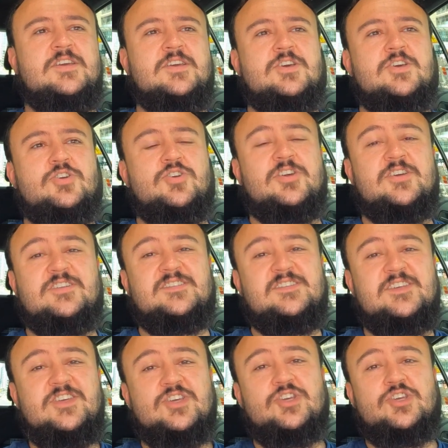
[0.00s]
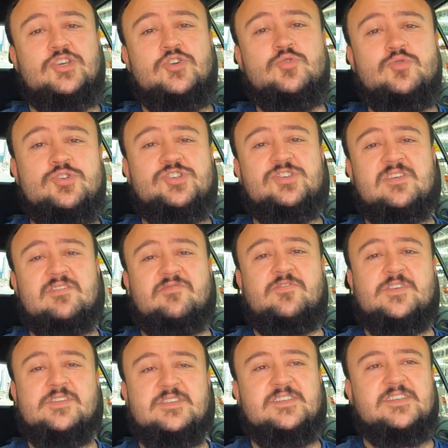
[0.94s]
you're gonna see a huge
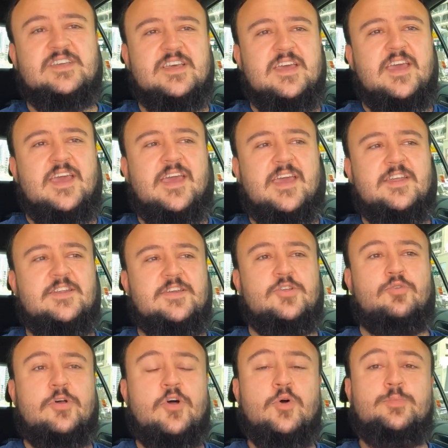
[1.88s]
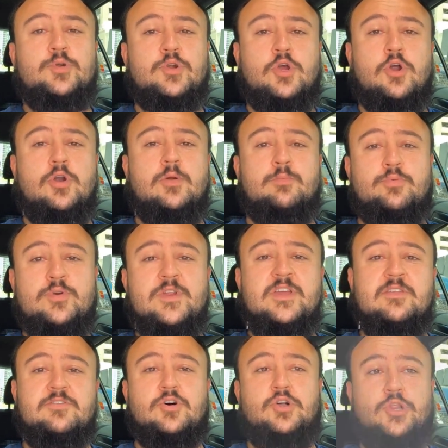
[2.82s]
difference and it'll help your car breathe